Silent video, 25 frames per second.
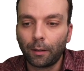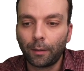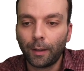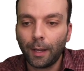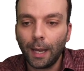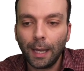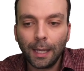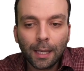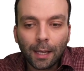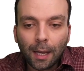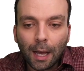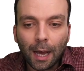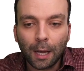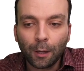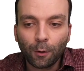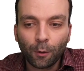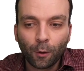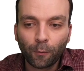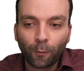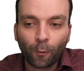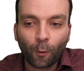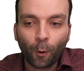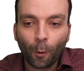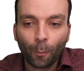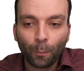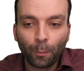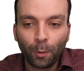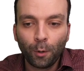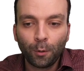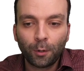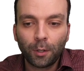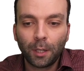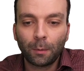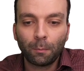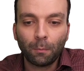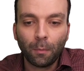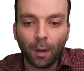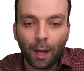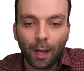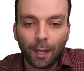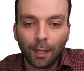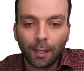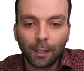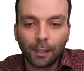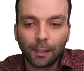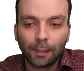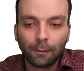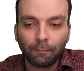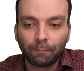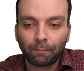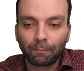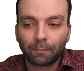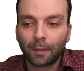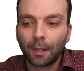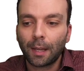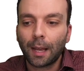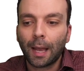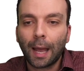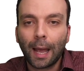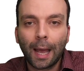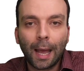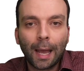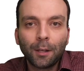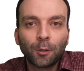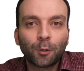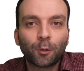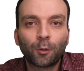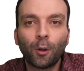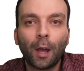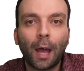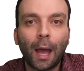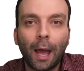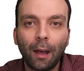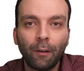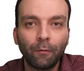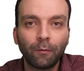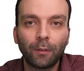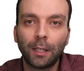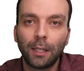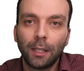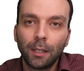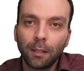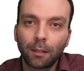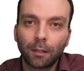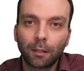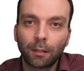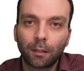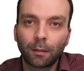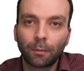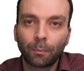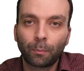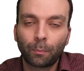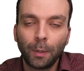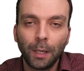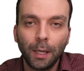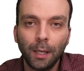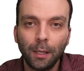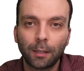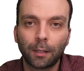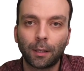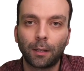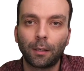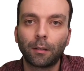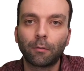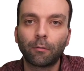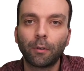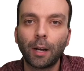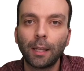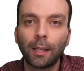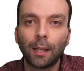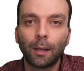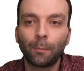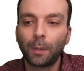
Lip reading: any kind of computing model has to have these pieces, right?